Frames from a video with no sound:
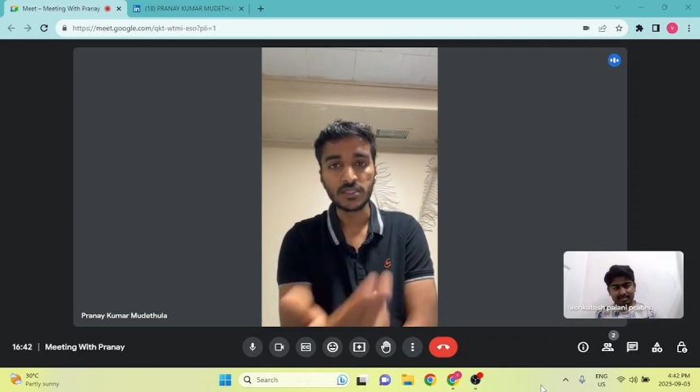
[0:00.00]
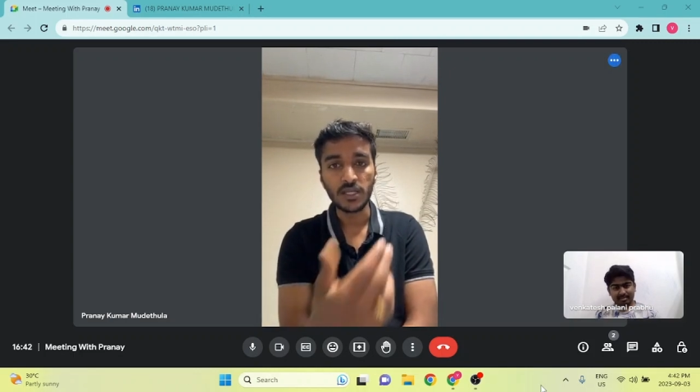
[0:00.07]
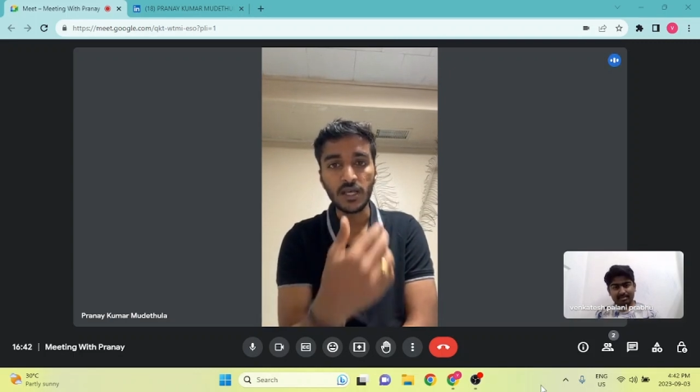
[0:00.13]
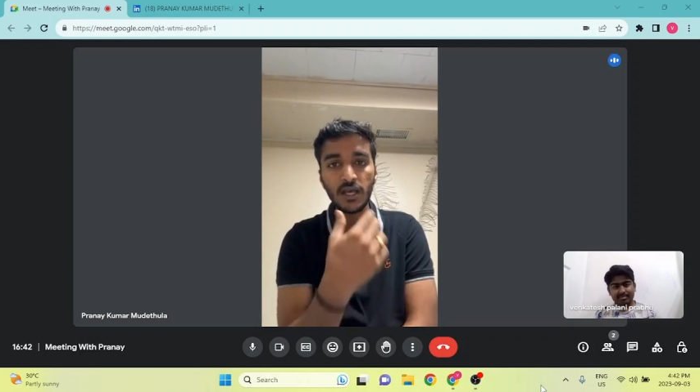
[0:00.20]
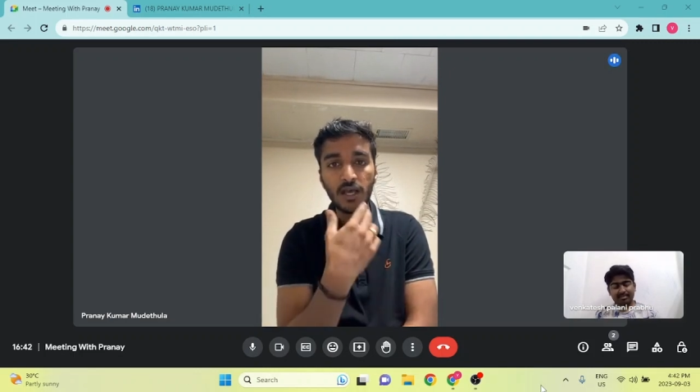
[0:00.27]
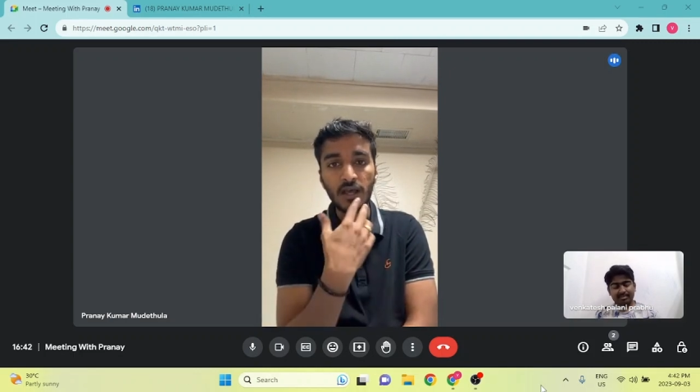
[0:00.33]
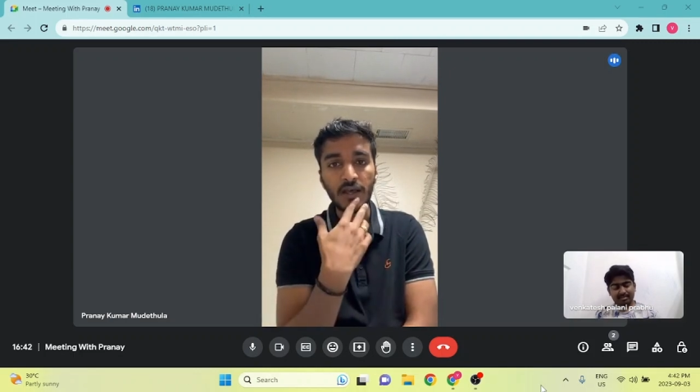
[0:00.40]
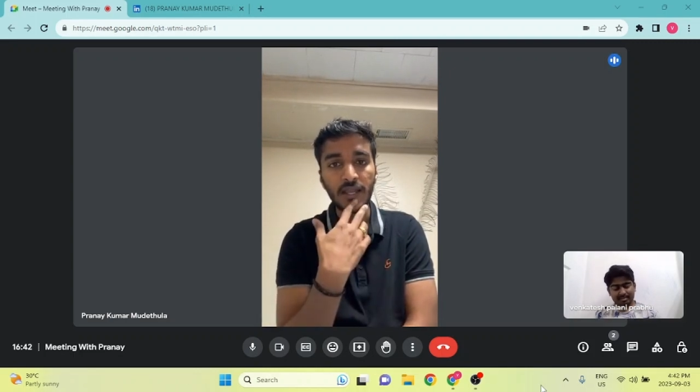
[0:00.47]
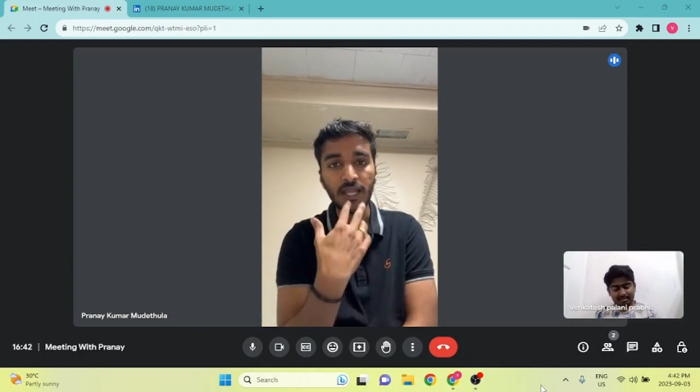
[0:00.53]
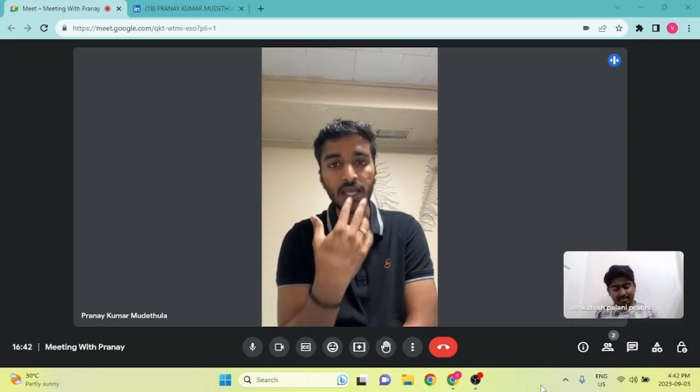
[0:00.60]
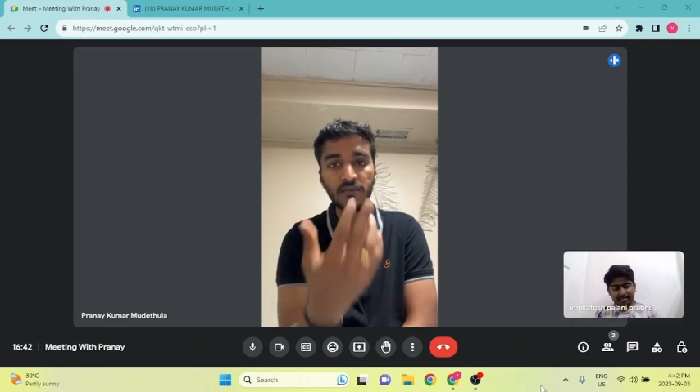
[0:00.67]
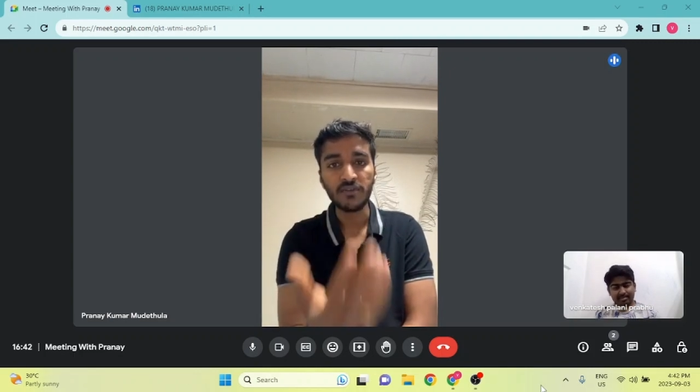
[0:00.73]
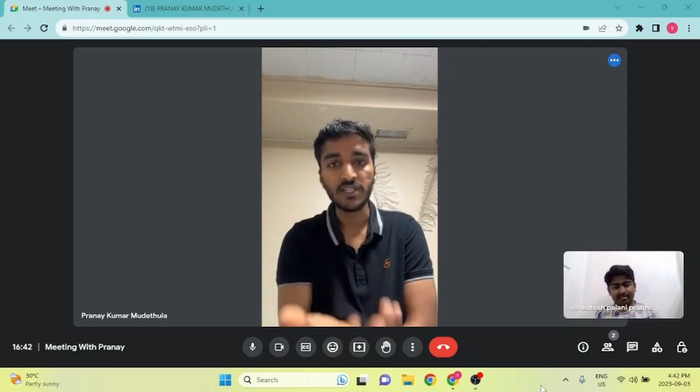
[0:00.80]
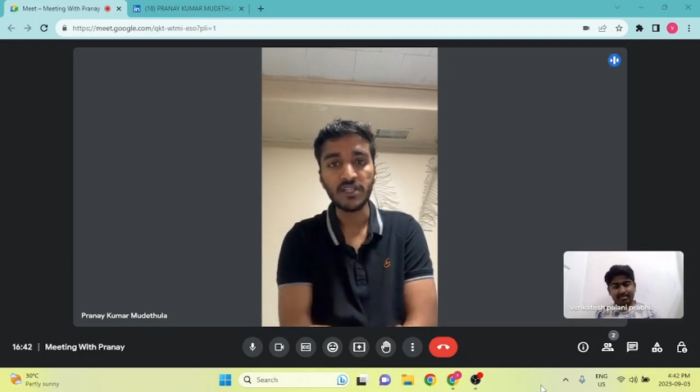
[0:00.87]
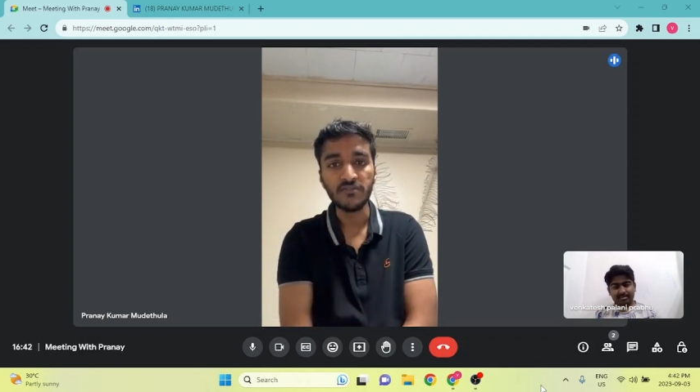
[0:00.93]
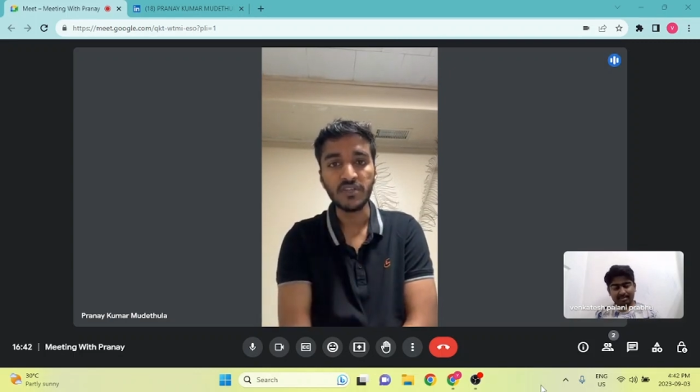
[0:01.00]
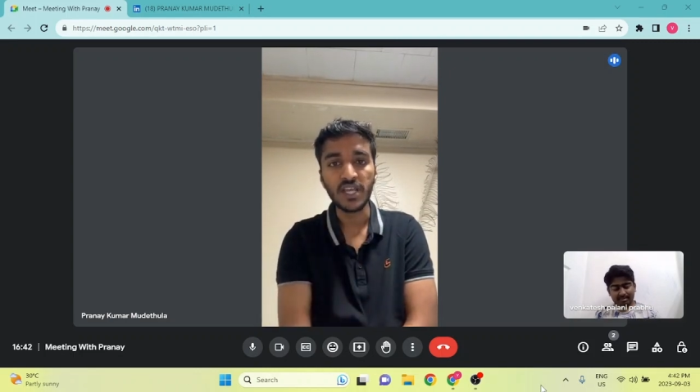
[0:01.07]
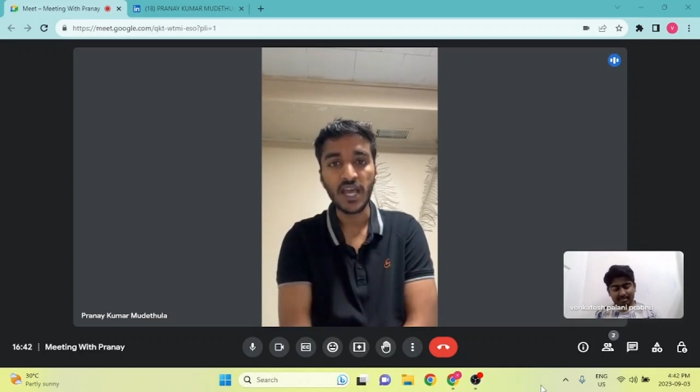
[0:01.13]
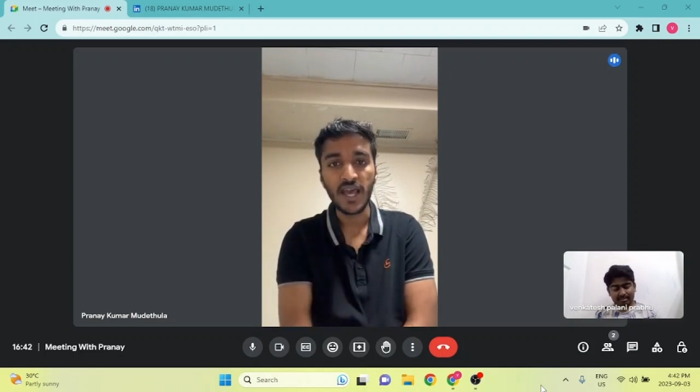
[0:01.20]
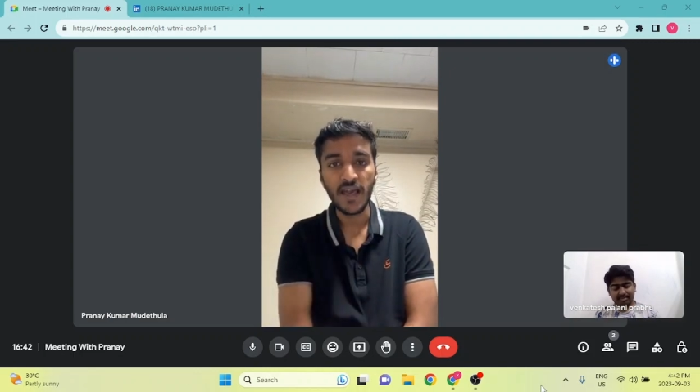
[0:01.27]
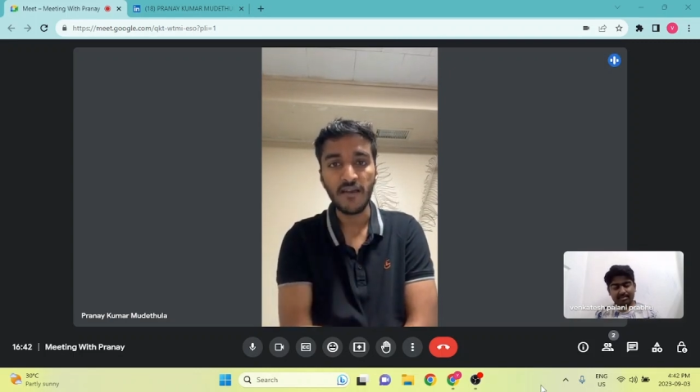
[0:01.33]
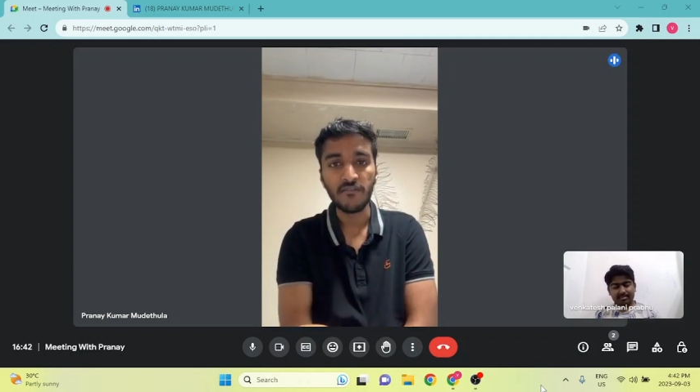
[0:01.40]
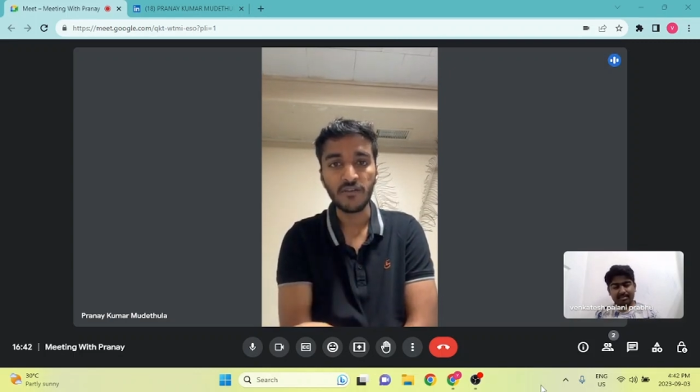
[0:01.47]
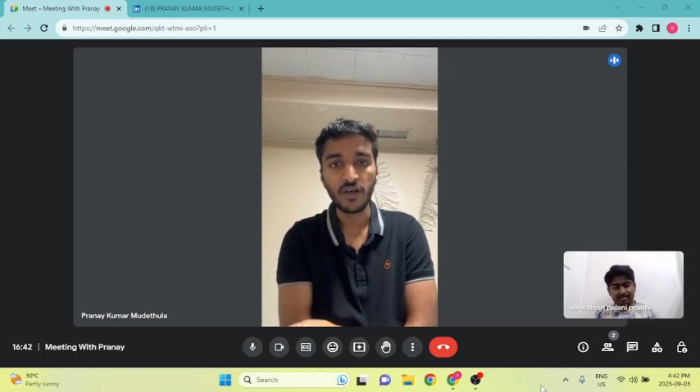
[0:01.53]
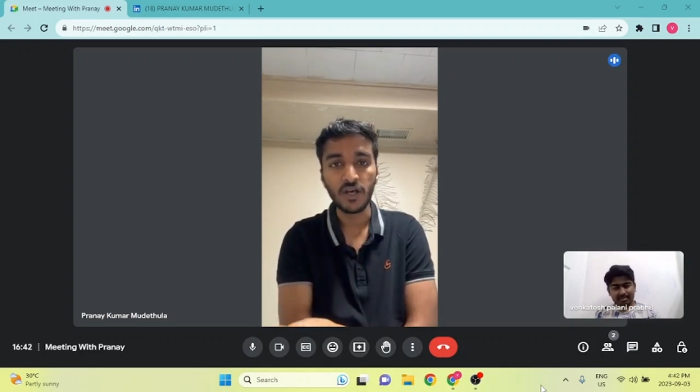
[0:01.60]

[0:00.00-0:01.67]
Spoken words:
like whether we have